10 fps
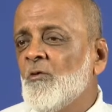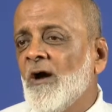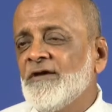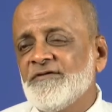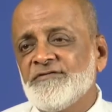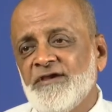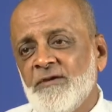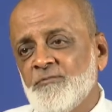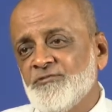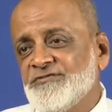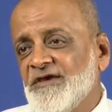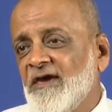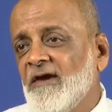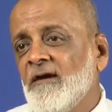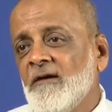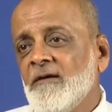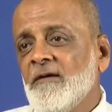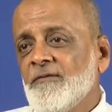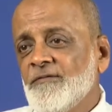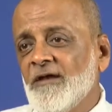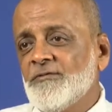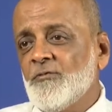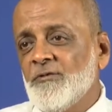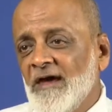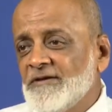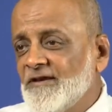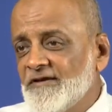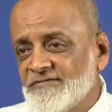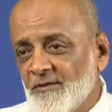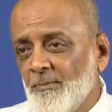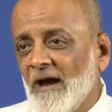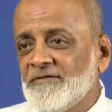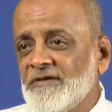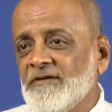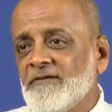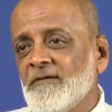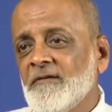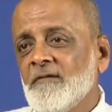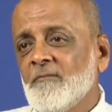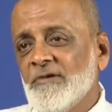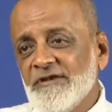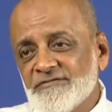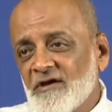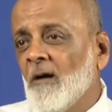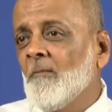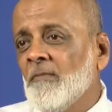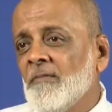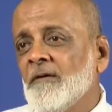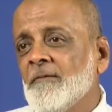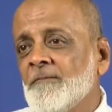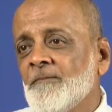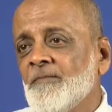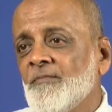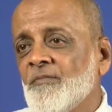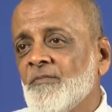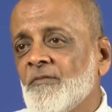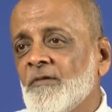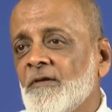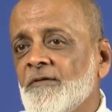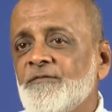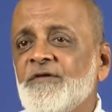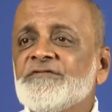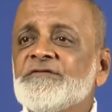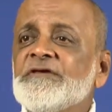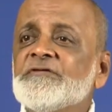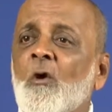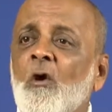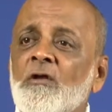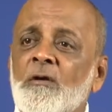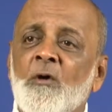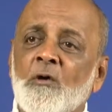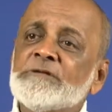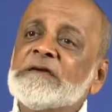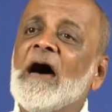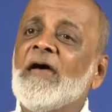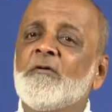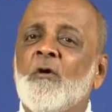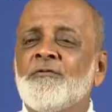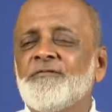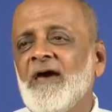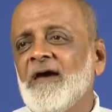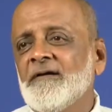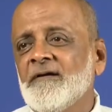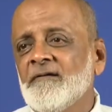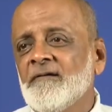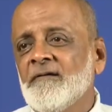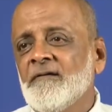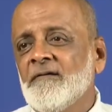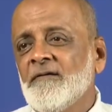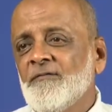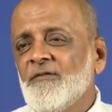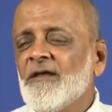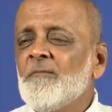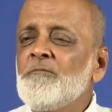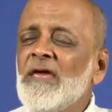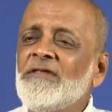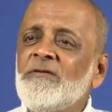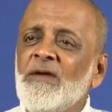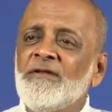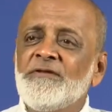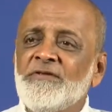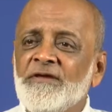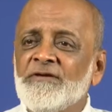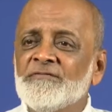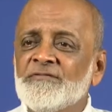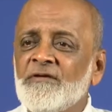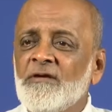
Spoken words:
"No, I just came to say that tonight there is a party. Please come." This is all about eye contact. There are many, many things.